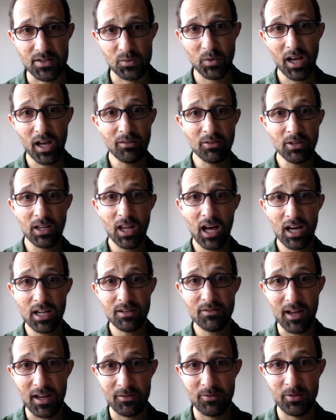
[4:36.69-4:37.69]
We have a lot of
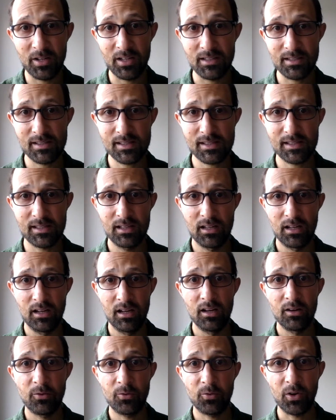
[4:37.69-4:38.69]
evidence
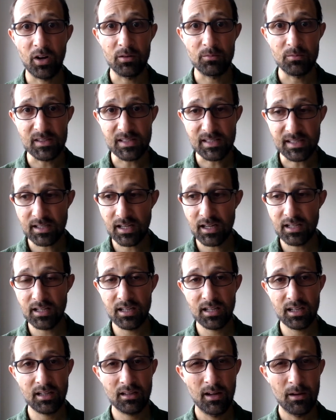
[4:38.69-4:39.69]
from
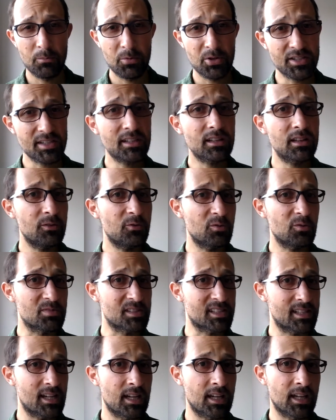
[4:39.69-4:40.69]
studying, particularly from
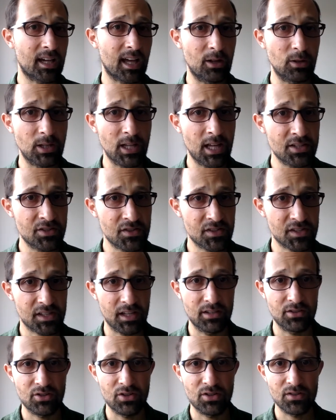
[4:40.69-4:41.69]
studying how
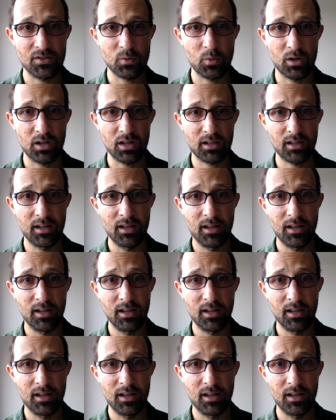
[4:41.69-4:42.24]
legislatures work,